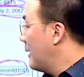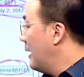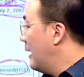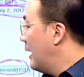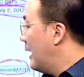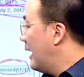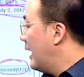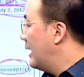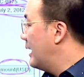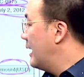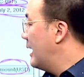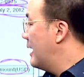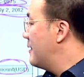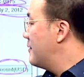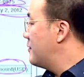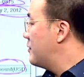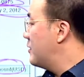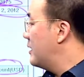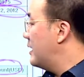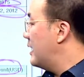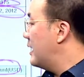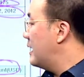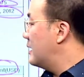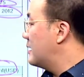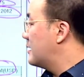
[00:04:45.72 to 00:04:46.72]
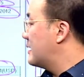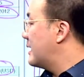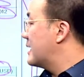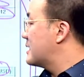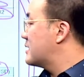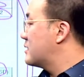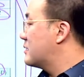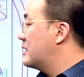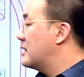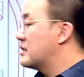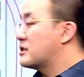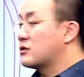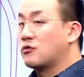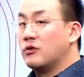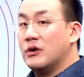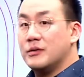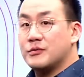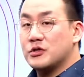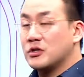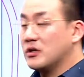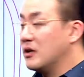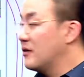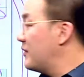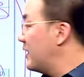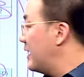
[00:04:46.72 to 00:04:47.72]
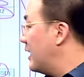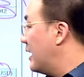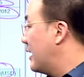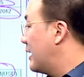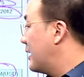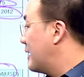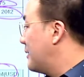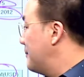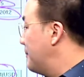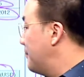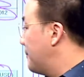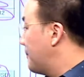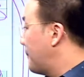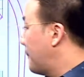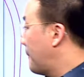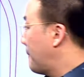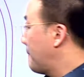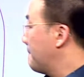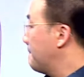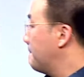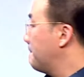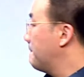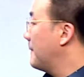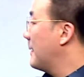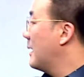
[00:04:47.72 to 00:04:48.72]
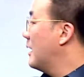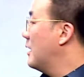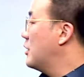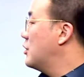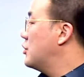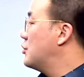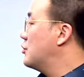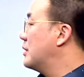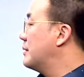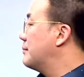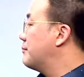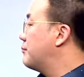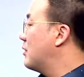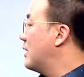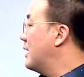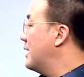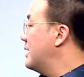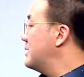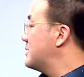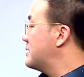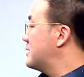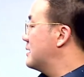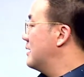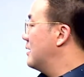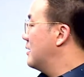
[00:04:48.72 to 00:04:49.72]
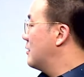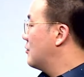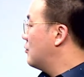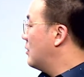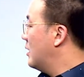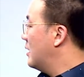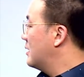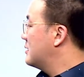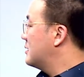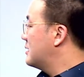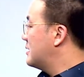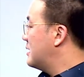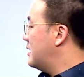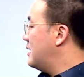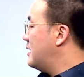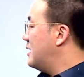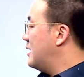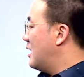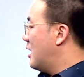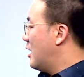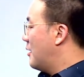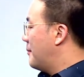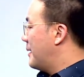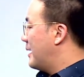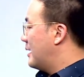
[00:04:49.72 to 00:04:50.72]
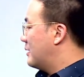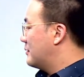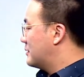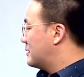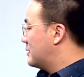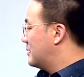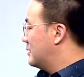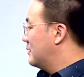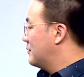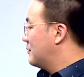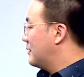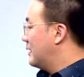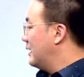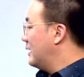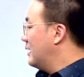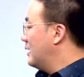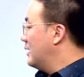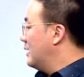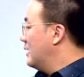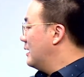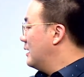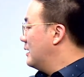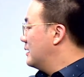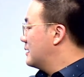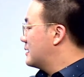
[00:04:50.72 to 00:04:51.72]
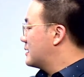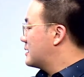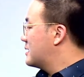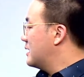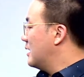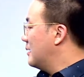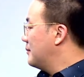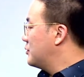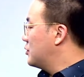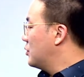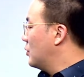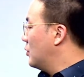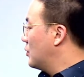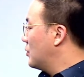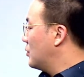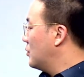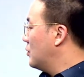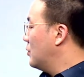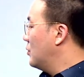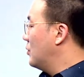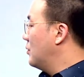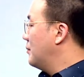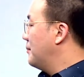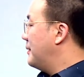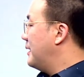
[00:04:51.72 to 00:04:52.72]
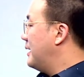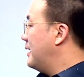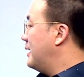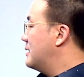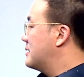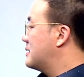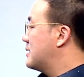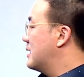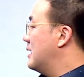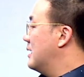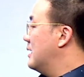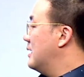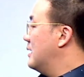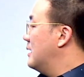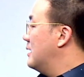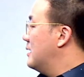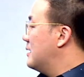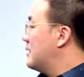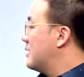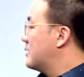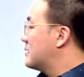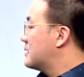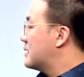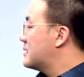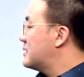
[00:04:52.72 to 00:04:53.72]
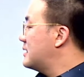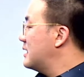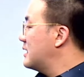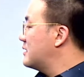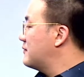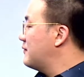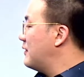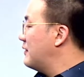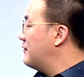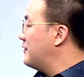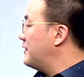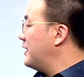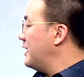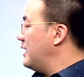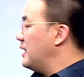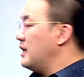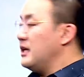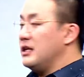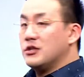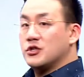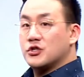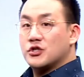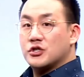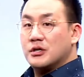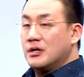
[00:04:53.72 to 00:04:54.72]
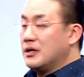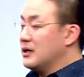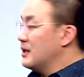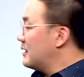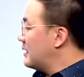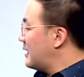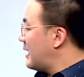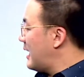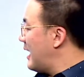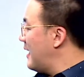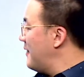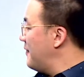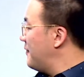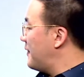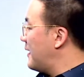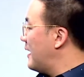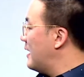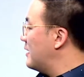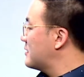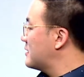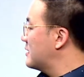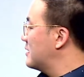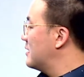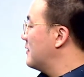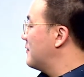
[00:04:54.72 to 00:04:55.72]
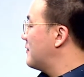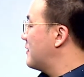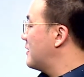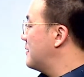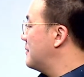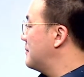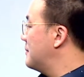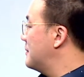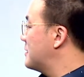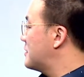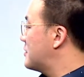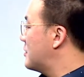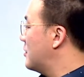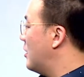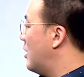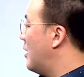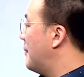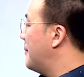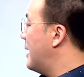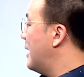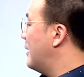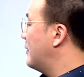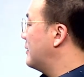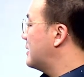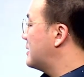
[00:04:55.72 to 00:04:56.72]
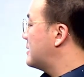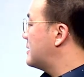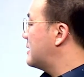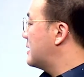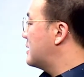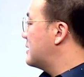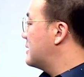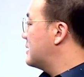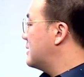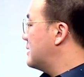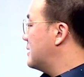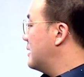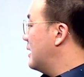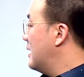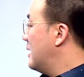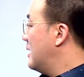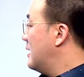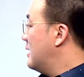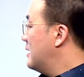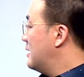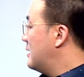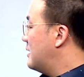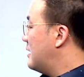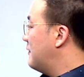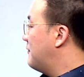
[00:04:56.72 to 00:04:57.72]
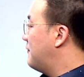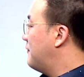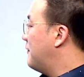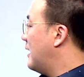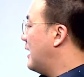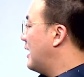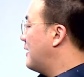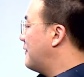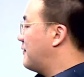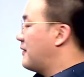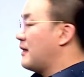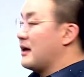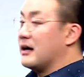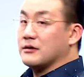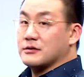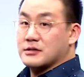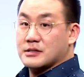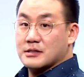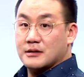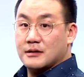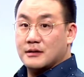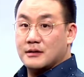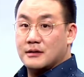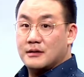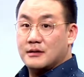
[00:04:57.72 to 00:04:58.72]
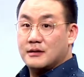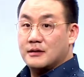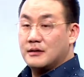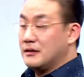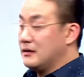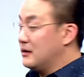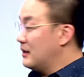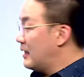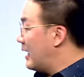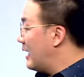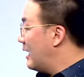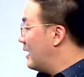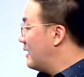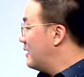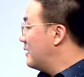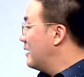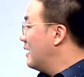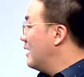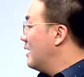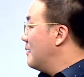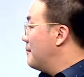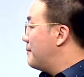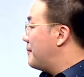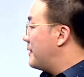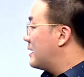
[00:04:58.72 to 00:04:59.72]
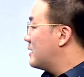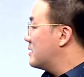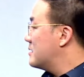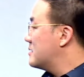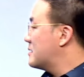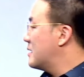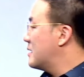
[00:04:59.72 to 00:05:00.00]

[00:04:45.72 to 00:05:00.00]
and then the description of the item, unit price, quantity, amount, right? Subtotal means there's a 650 each, 10,000 of them, so amount is 65,000. And because